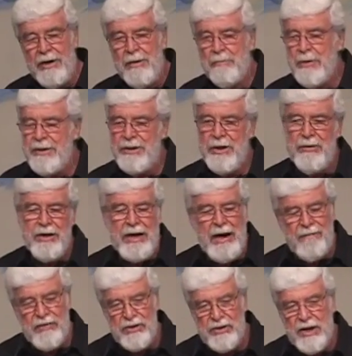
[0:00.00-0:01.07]
But don't I
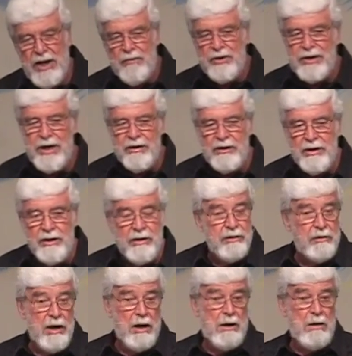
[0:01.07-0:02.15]
have to solve what's out there?
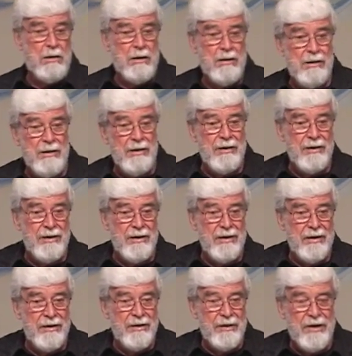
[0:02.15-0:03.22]
No.
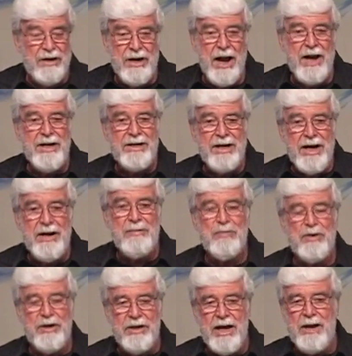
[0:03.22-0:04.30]

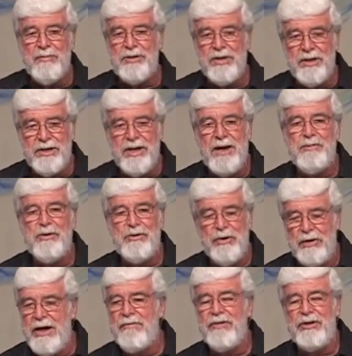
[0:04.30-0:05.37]
99.9% of the time, you
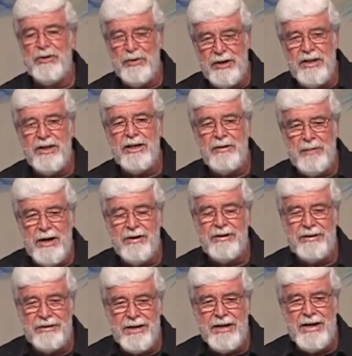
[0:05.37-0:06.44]
don't have to do anything about
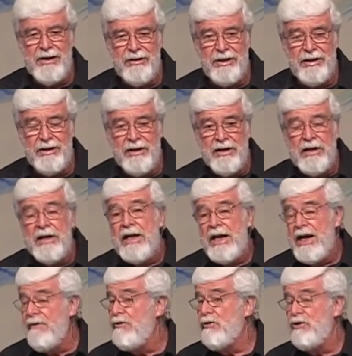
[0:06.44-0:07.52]
that out there.
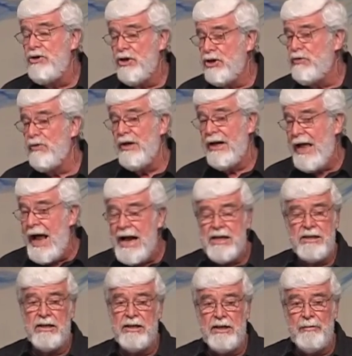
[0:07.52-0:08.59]
And if you'll just
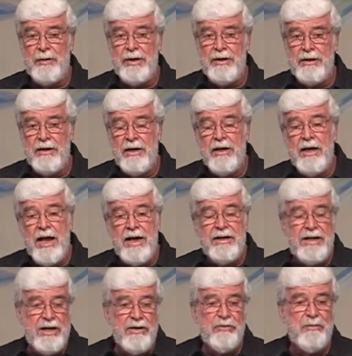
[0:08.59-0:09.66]
relax a little bit and
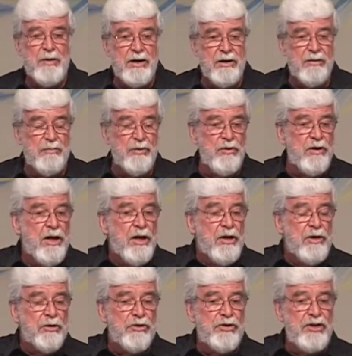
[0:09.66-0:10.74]
get into a better mood,
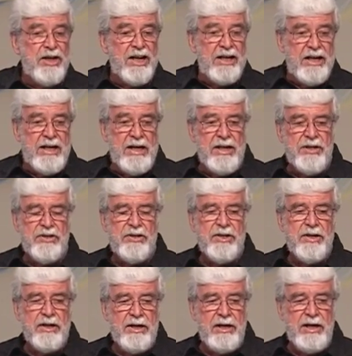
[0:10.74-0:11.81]
you'll see an
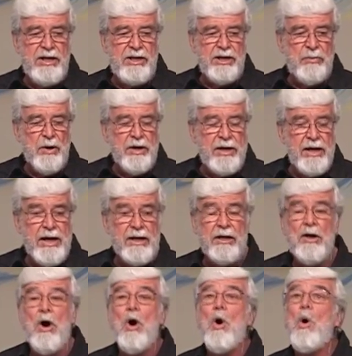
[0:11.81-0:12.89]
instant, easy way to handle
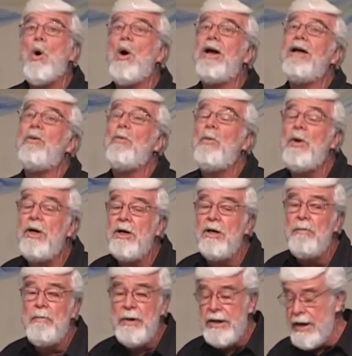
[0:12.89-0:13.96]
it, or it
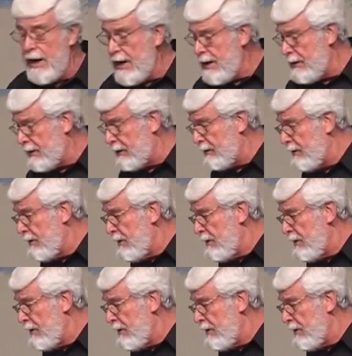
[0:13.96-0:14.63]
will be handled.